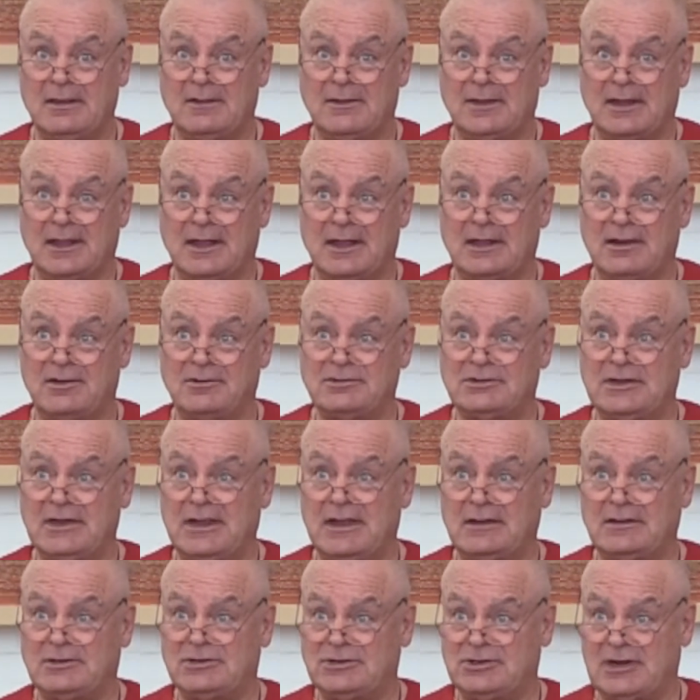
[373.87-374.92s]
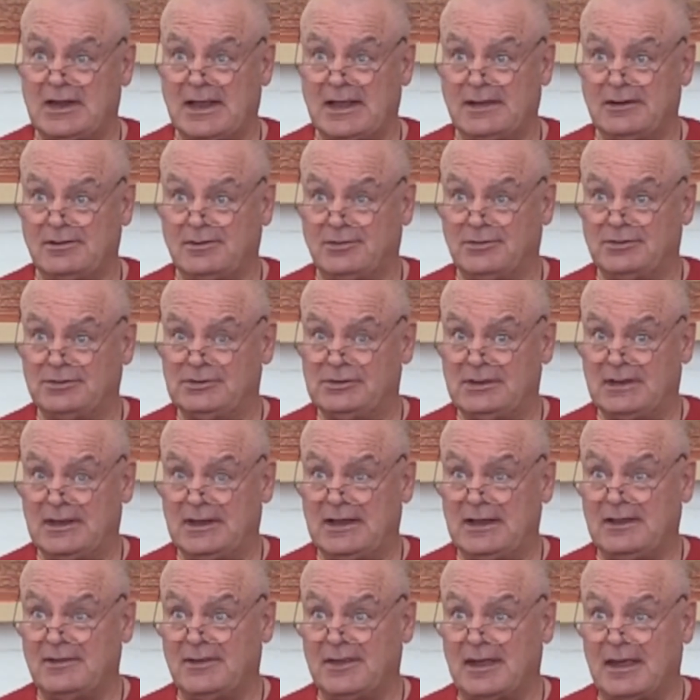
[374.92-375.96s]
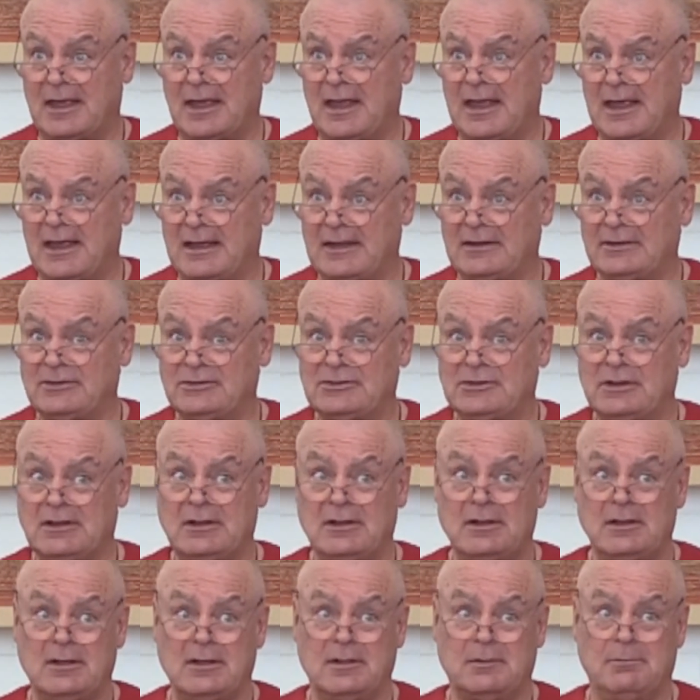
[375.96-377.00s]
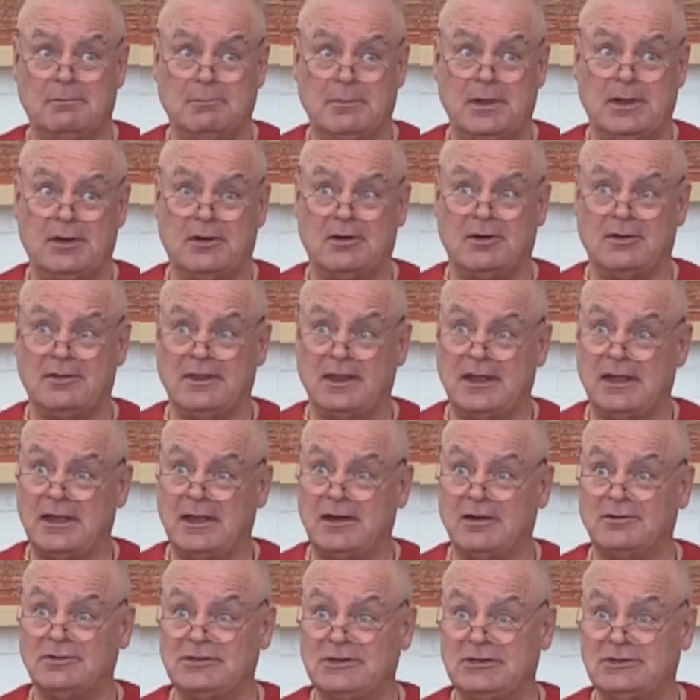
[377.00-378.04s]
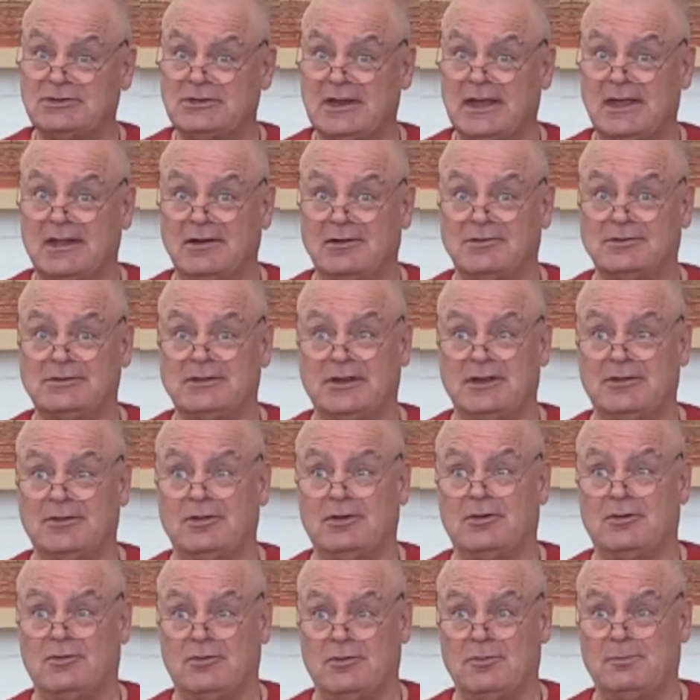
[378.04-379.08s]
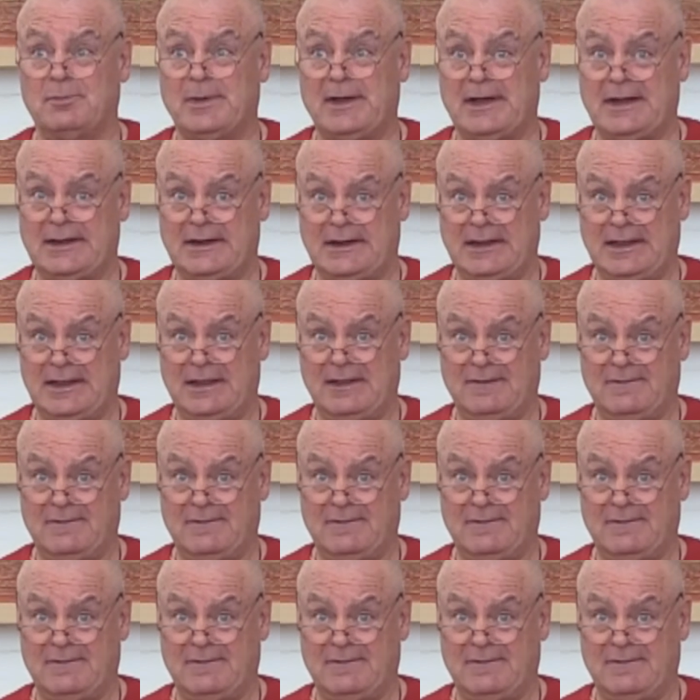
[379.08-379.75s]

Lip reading: The energy channels in the hands mirror the energy channels in the whole body.